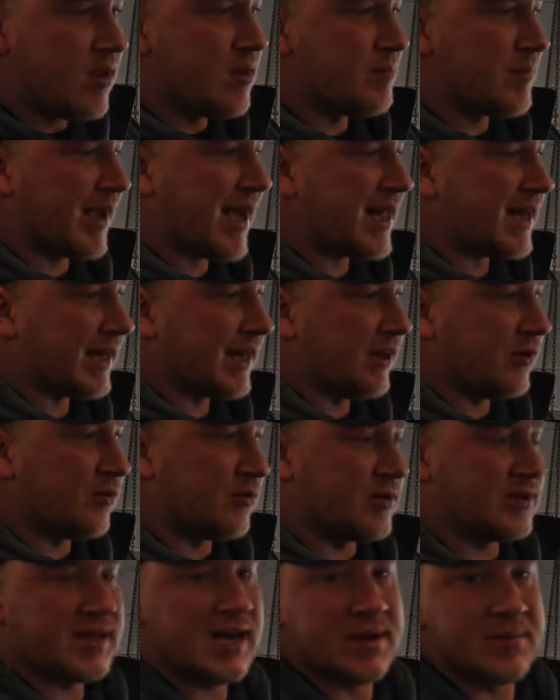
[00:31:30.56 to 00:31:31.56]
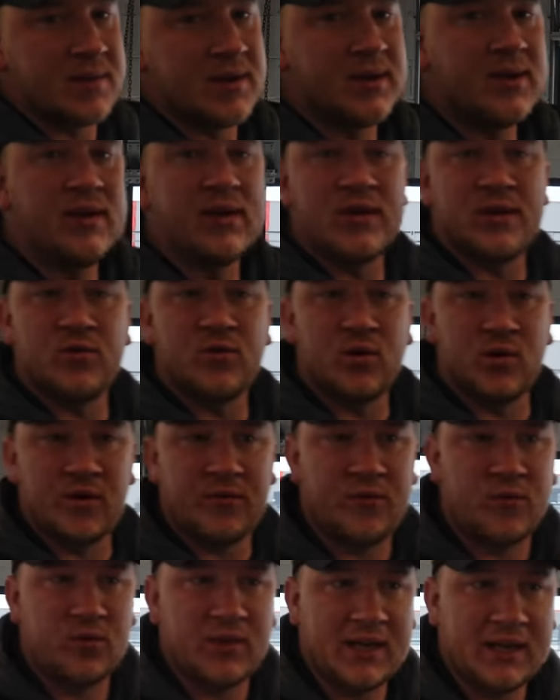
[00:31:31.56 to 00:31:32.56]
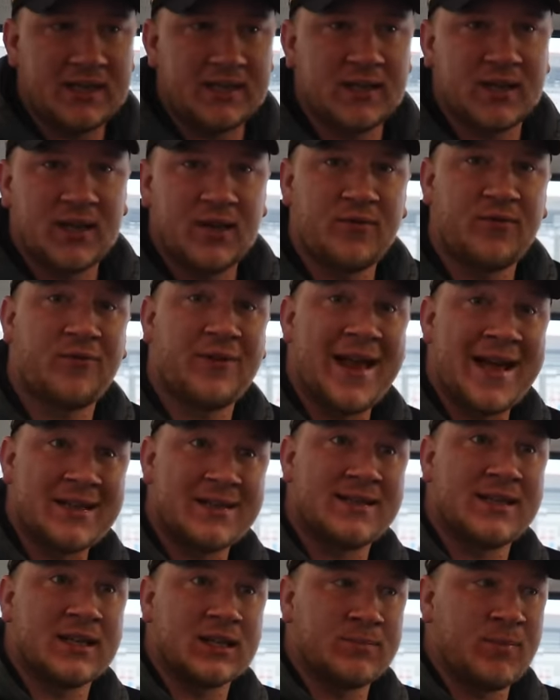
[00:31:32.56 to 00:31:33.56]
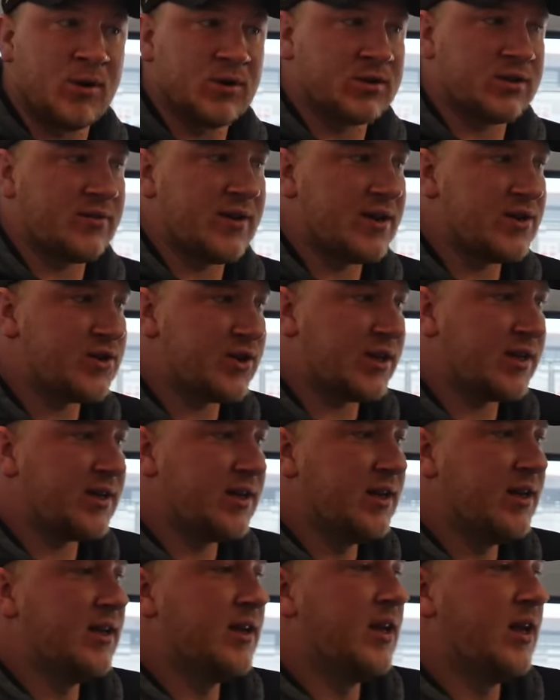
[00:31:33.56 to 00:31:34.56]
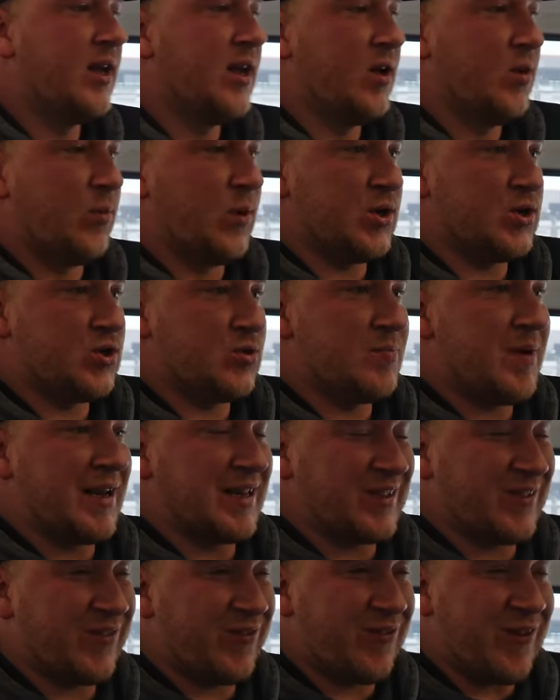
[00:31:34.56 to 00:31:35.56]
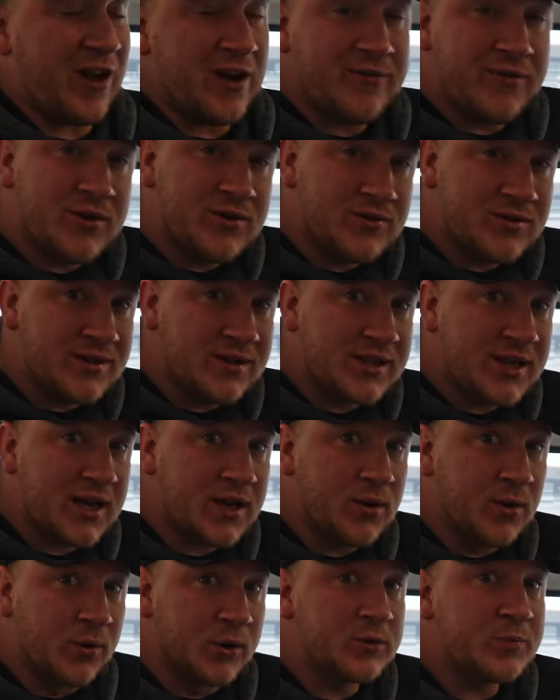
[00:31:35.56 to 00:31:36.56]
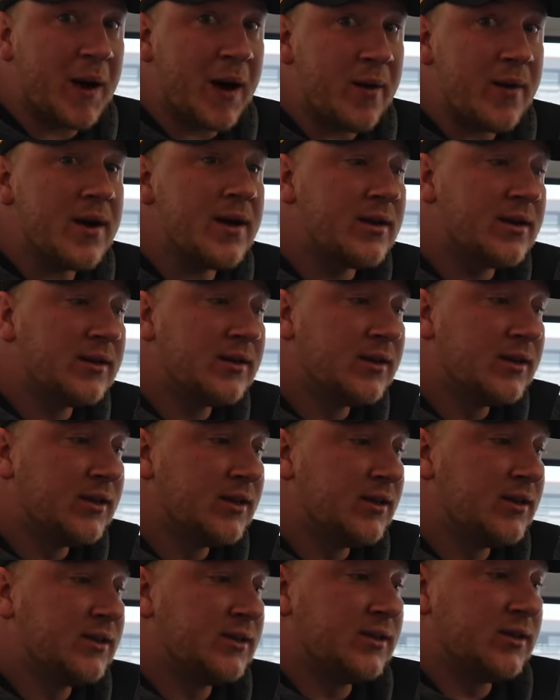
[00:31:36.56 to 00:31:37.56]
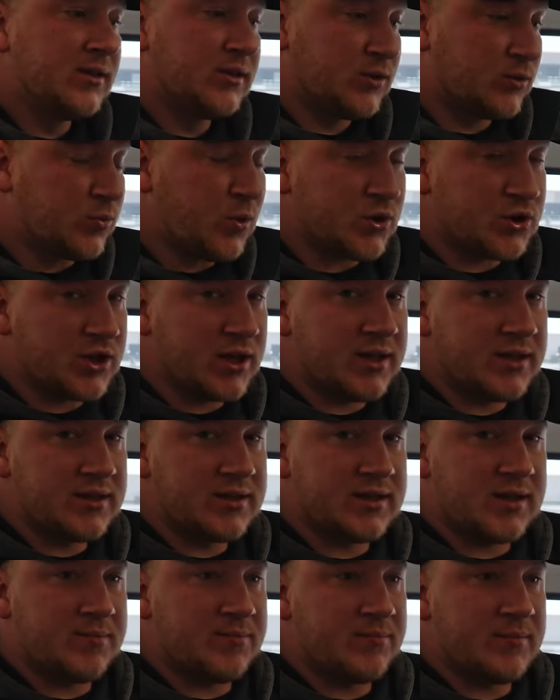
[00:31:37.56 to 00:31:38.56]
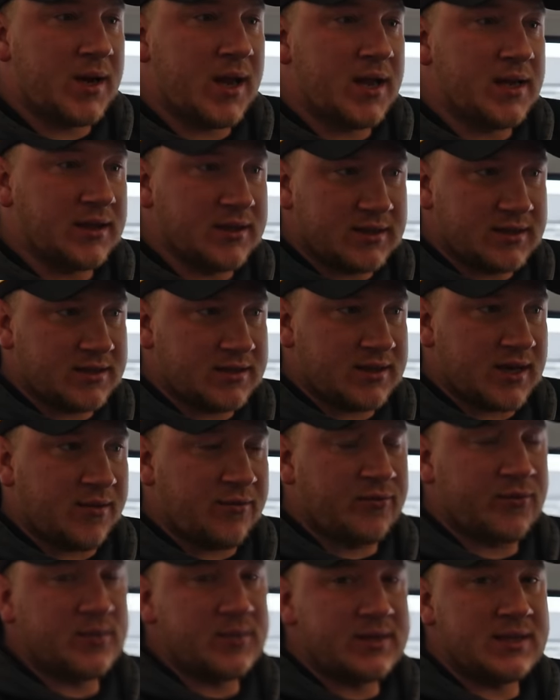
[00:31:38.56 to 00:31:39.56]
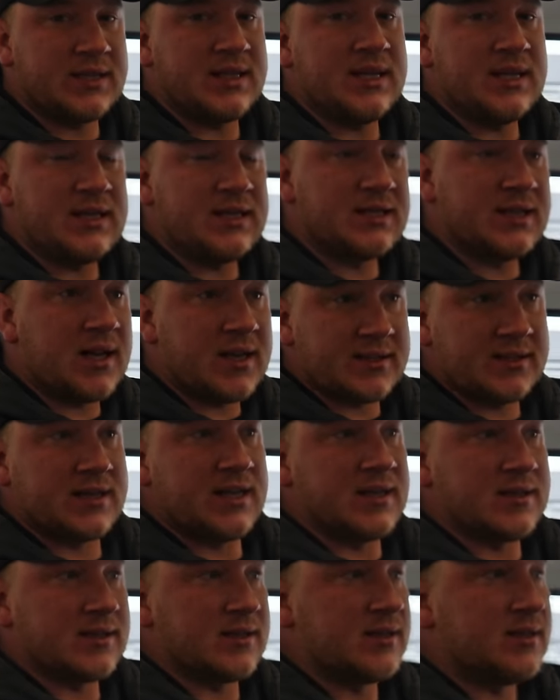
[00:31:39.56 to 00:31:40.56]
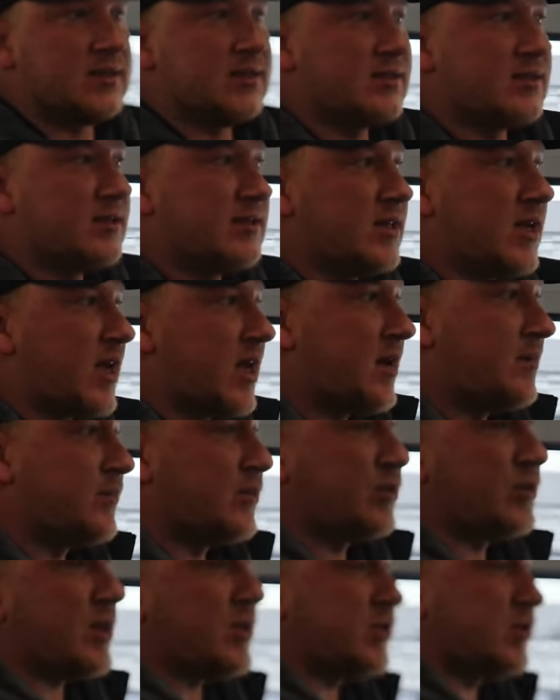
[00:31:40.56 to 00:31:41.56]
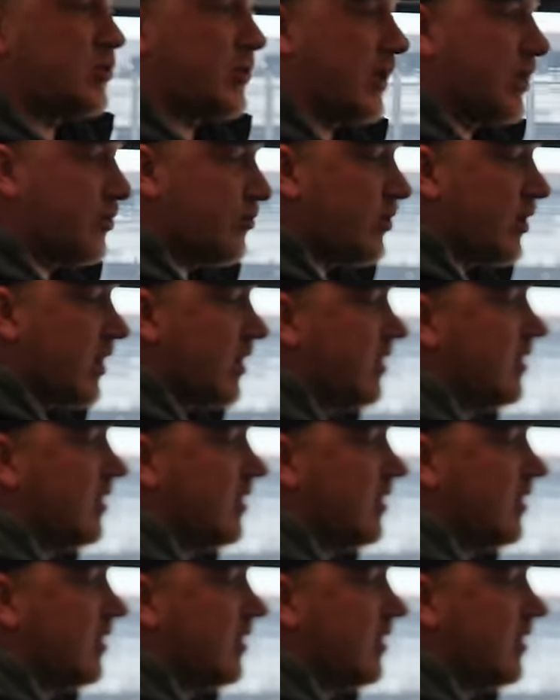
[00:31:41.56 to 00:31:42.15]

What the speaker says: mechanically all the same. They've all got the 4-litre flat six boxer engine, which makes 510 horsepower. I was watching some like stuff from last season, 2023.